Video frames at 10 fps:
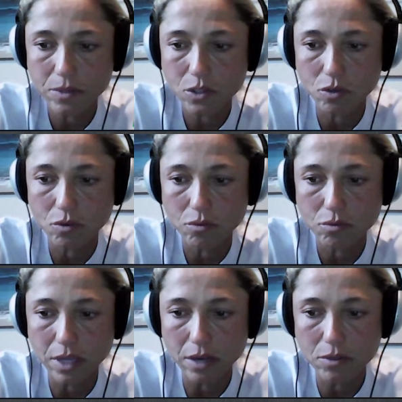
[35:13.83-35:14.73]
So
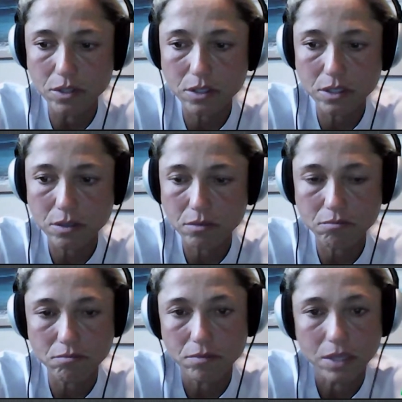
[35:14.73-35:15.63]
that was
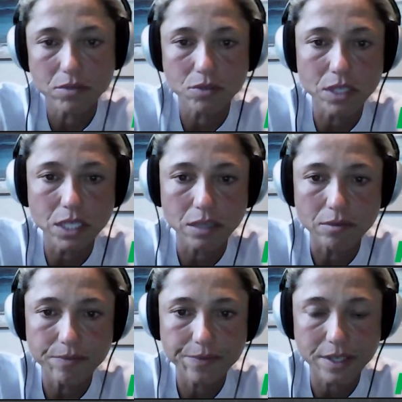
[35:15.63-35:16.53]

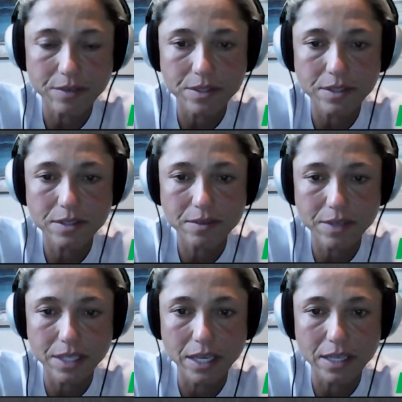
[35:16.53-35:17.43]
really
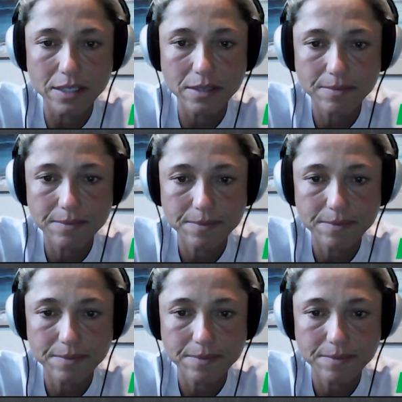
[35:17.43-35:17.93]
it.